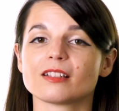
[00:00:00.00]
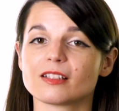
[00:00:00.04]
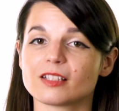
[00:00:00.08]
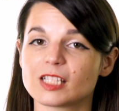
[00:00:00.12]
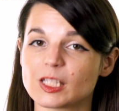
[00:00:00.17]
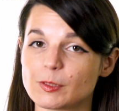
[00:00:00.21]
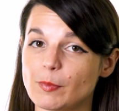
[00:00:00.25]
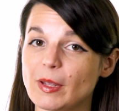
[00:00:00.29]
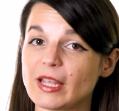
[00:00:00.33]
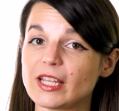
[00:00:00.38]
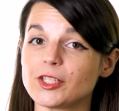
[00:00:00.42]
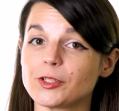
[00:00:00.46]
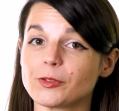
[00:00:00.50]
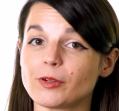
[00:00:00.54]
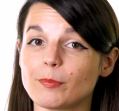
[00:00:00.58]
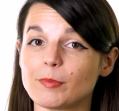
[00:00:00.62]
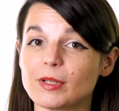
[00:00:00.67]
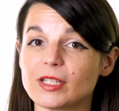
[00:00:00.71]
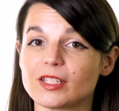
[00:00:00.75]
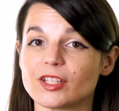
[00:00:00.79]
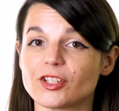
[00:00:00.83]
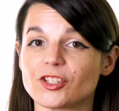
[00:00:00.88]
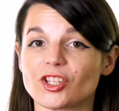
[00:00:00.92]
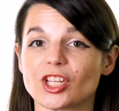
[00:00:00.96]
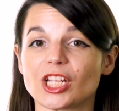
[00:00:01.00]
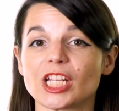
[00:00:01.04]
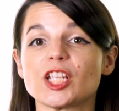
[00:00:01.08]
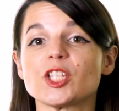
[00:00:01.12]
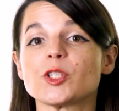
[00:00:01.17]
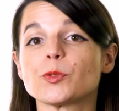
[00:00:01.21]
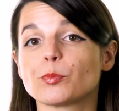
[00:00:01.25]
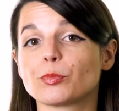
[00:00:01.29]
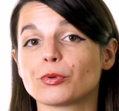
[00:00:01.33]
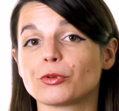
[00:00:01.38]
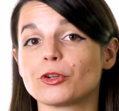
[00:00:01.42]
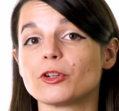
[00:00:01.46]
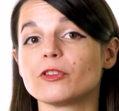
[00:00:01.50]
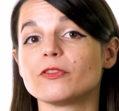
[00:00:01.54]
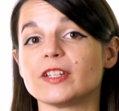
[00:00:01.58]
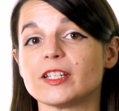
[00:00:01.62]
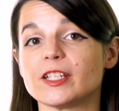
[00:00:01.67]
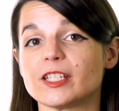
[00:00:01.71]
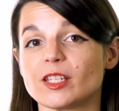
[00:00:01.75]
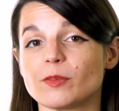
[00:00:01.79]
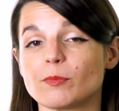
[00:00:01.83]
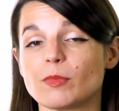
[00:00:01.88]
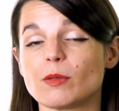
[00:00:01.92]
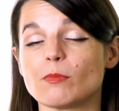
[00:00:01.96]
Spaced repetition is
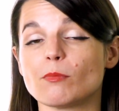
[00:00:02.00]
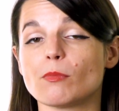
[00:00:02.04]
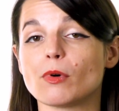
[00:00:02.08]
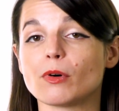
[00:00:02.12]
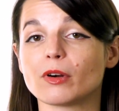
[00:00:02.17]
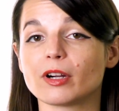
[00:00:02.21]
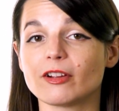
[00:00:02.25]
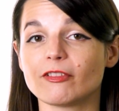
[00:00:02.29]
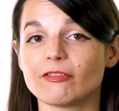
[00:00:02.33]
proven to be more